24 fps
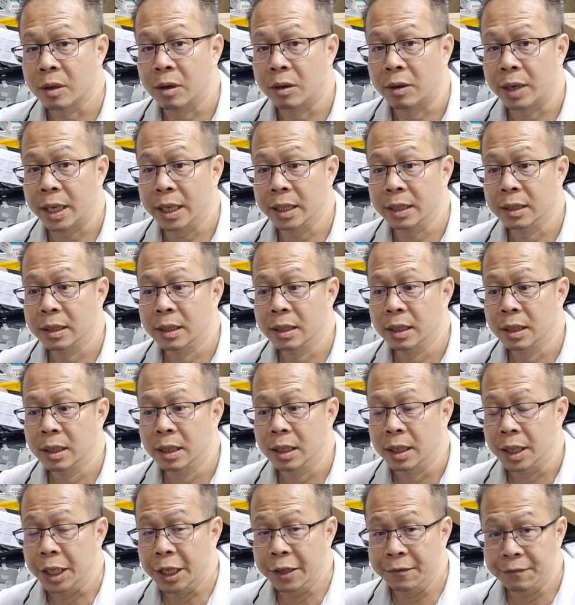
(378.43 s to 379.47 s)
all right.
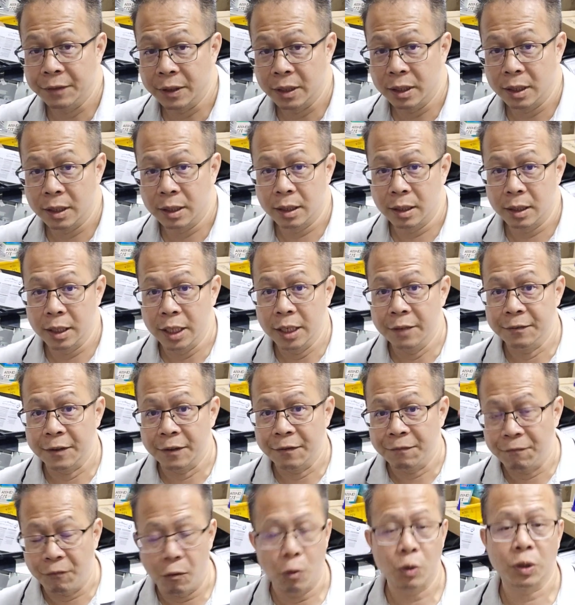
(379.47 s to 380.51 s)
If a
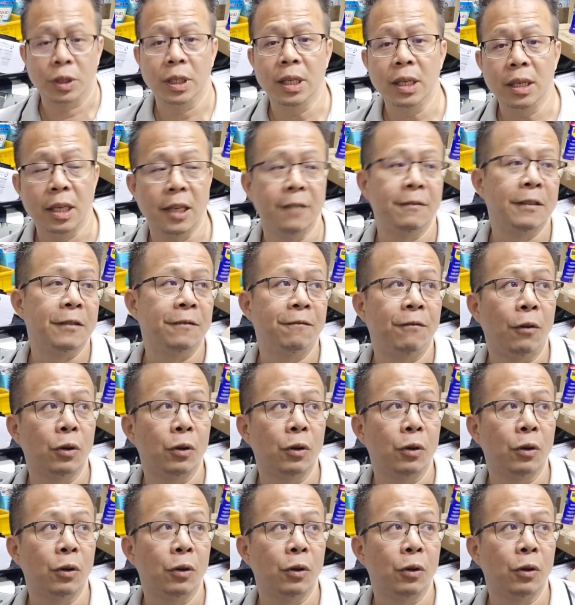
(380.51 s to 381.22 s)
40